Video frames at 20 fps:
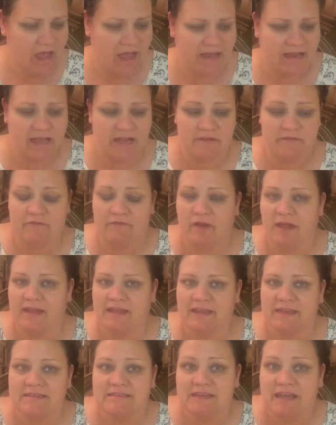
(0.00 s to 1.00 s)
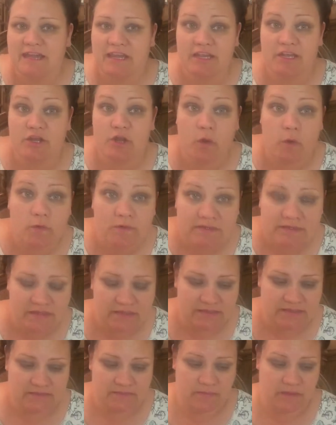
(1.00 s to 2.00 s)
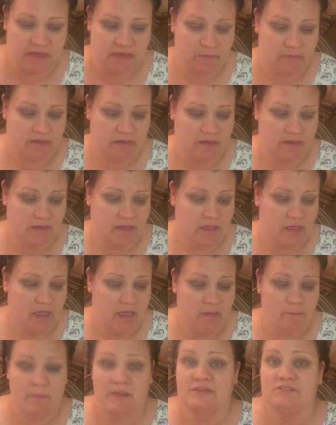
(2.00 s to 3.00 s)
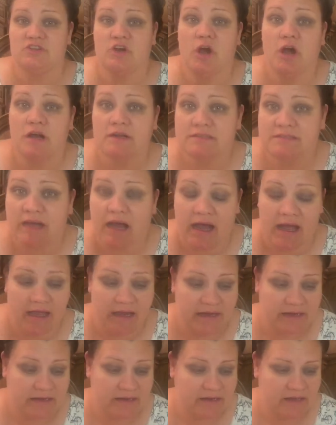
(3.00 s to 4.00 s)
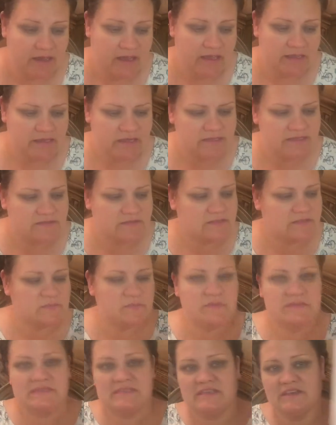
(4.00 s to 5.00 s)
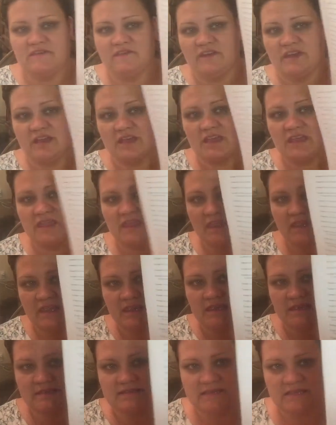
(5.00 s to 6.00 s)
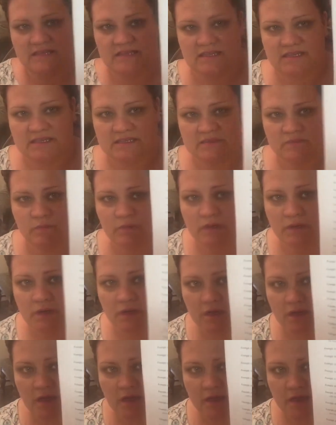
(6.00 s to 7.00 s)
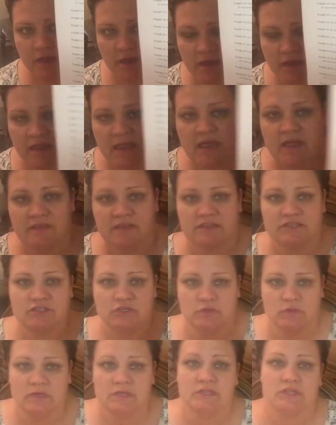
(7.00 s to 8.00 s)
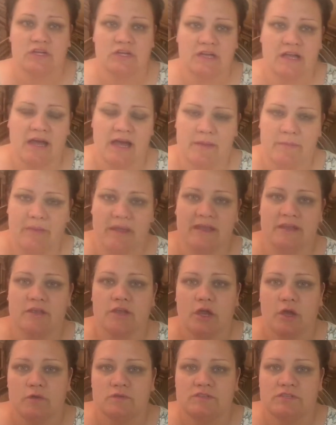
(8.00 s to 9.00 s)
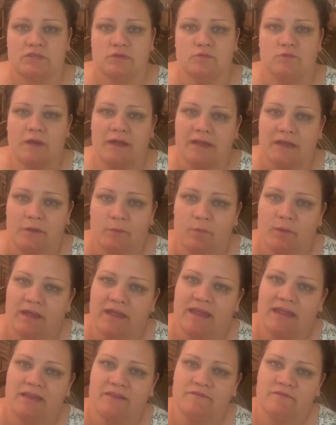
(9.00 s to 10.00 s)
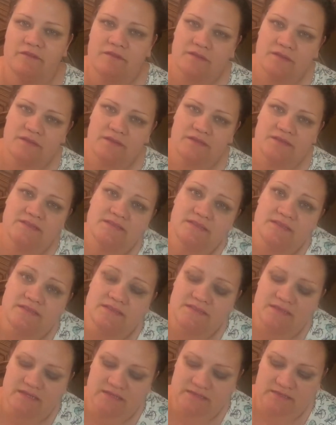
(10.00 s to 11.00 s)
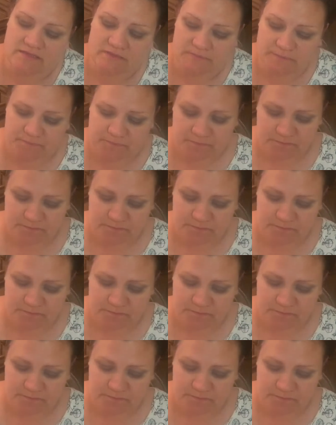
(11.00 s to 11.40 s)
I got a frightening diagnosis, maybe. My dog died. There's specific things in this book that you can look up and go to right away for a little assistance.